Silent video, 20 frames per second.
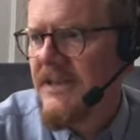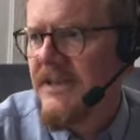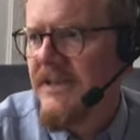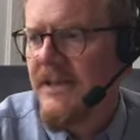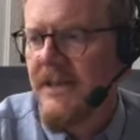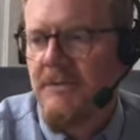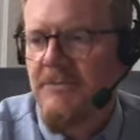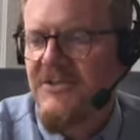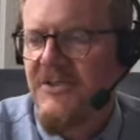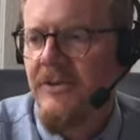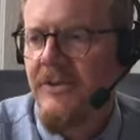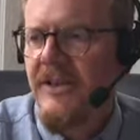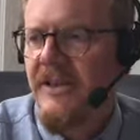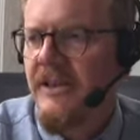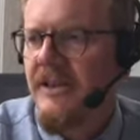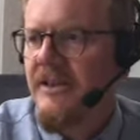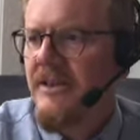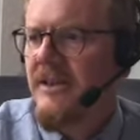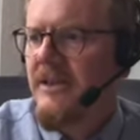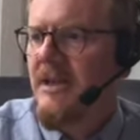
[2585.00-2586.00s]
I'm sorry,
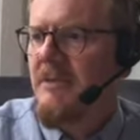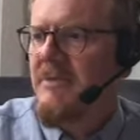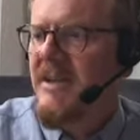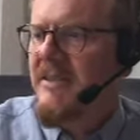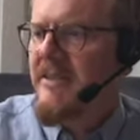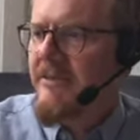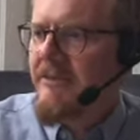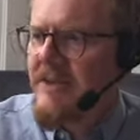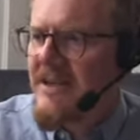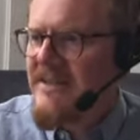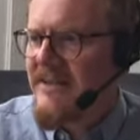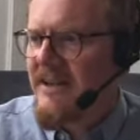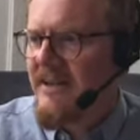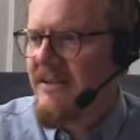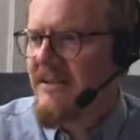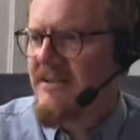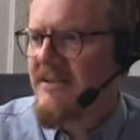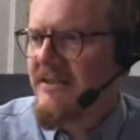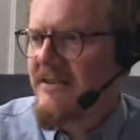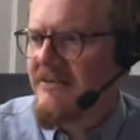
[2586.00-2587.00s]
I meant 3 standard
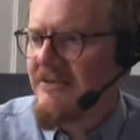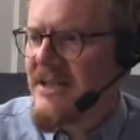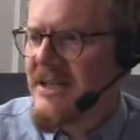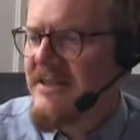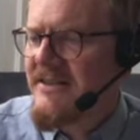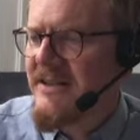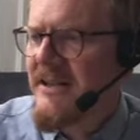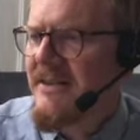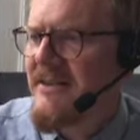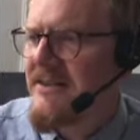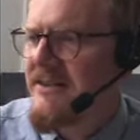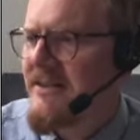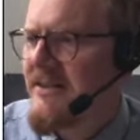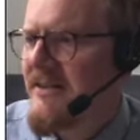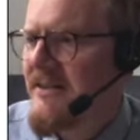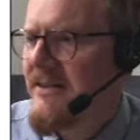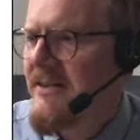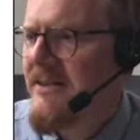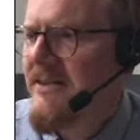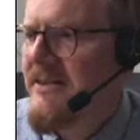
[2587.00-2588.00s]

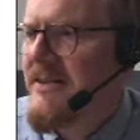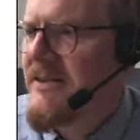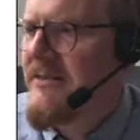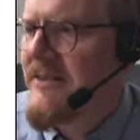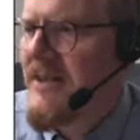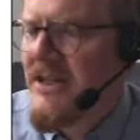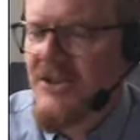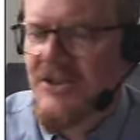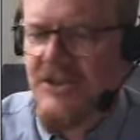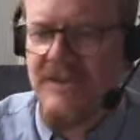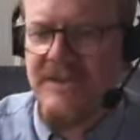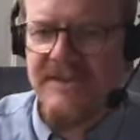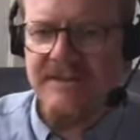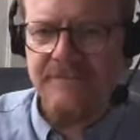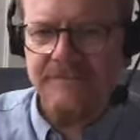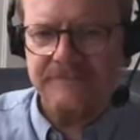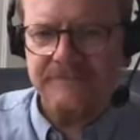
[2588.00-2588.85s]
deviations.